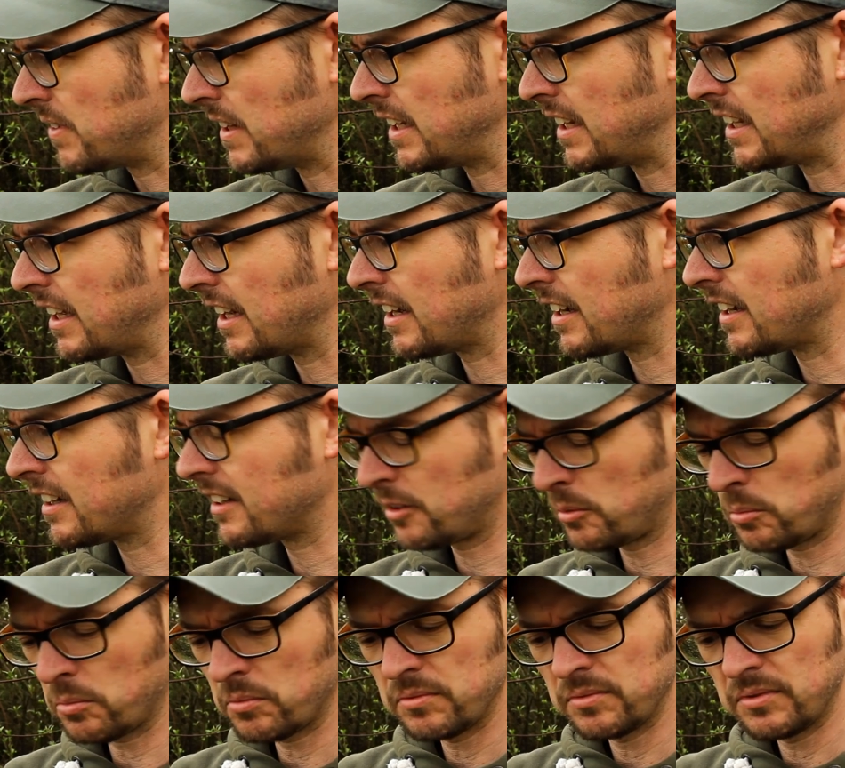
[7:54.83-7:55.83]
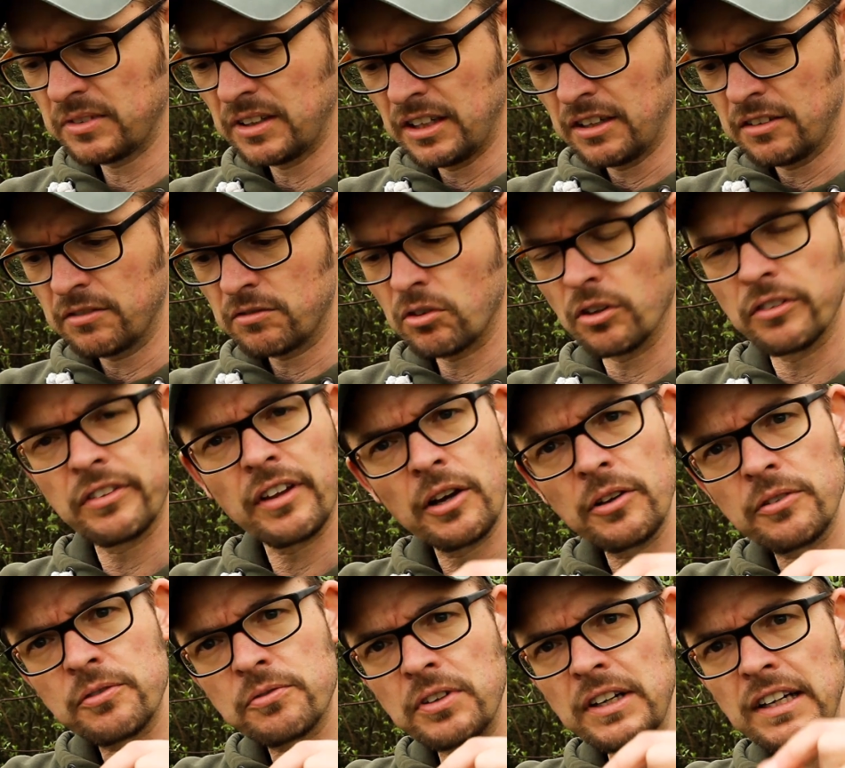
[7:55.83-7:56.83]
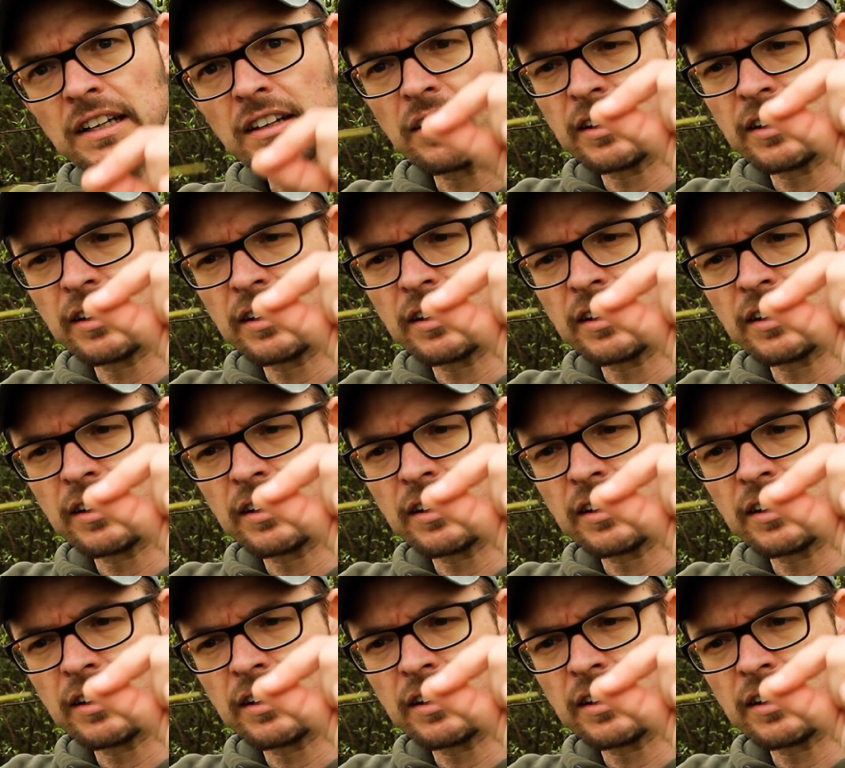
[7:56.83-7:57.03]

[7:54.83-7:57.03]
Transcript: the rod that I was free